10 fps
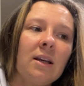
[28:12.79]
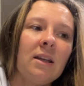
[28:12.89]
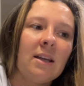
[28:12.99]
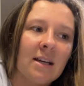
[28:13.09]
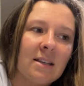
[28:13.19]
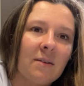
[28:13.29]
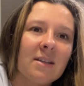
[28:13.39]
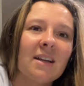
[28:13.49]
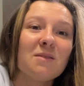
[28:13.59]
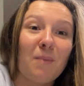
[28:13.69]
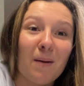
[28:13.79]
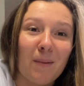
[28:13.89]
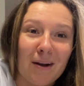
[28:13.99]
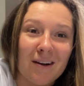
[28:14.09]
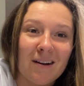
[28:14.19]
yes, I would say it's been
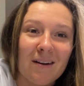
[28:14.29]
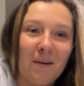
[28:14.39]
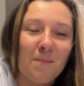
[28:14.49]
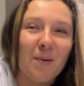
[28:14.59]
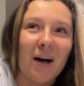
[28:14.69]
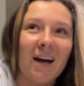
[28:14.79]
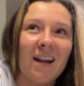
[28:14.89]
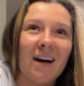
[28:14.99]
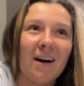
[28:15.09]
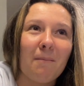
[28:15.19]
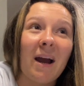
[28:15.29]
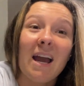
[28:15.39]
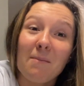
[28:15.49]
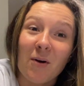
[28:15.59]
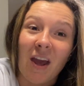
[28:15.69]
better, but I
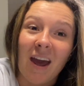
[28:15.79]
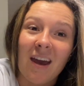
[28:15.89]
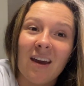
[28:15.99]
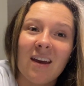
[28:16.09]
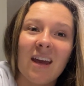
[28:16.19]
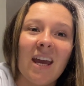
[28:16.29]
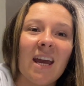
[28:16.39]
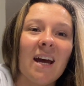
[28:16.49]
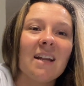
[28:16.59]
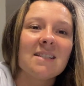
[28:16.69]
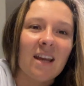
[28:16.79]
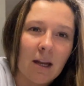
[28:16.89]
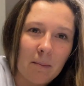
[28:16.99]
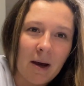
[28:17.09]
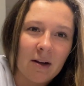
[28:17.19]
am okay, and it's
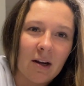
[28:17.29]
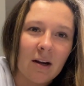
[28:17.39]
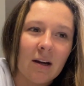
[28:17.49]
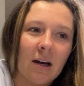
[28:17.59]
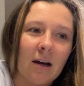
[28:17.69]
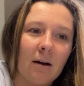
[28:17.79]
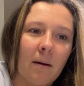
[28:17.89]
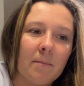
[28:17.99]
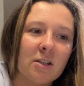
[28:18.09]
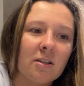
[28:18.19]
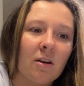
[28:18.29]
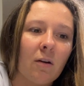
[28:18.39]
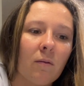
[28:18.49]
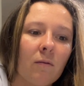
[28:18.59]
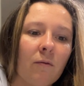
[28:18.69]
getting better. I'm just, you
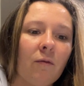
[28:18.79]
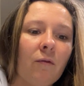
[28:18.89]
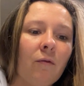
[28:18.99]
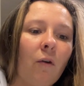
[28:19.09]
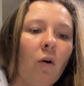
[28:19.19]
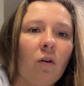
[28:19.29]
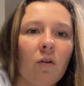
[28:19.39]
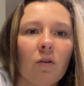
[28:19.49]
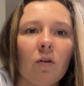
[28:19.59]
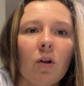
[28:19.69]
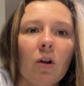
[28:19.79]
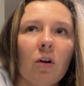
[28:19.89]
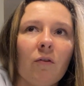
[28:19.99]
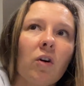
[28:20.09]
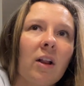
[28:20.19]
know,
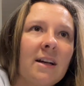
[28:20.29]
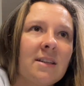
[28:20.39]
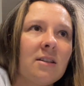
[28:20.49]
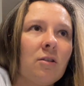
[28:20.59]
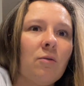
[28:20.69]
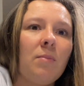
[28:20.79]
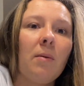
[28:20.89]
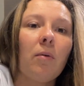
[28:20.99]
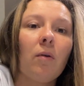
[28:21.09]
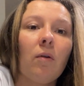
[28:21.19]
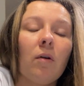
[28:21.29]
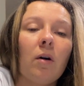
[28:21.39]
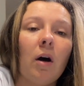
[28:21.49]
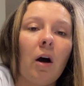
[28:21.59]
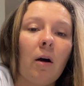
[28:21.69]
vocalizing to people
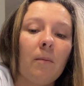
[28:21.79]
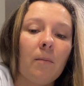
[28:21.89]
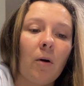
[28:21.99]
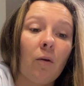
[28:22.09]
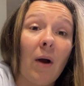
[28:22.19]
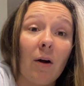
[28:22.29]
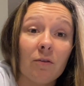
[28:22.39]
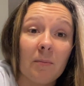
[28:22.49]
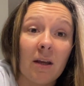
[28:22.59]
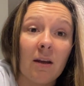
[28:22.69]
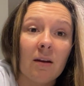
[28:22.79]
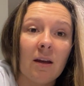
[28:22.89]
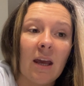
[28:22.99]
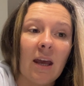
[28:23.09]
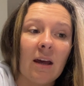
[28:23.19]
around me
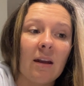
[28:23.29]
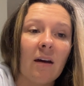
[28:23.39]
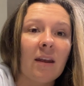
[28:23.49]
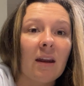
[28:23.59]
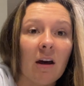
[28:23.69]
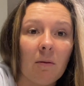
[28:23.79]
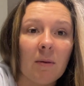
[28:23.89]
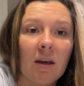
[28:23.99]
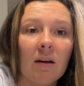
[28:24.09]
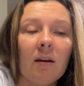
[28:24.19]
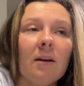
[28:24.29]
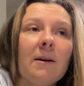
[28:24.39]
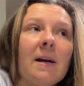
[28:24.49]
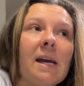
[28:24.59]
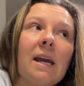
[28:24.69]
and how they can help me
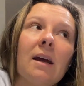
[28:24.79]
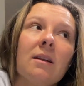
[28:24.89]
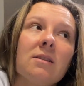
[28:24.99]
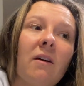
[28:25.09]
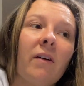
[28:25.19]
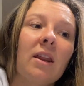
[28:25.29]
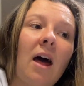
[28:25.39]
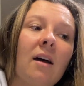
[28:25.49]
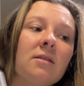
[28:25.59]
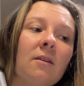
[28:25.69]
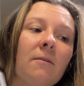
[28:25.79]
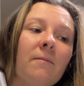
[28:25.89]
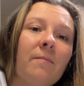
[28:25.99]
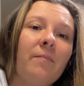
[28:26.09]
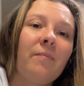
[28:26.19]
and stuff like that. So
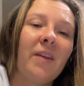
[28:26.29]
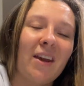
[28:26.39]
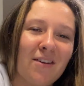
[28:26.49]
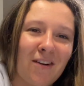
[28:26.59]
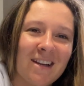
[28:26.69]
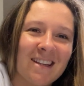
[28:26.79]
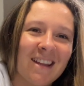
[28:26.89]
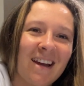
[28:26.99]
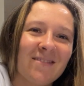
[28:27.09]
thank you for asking that.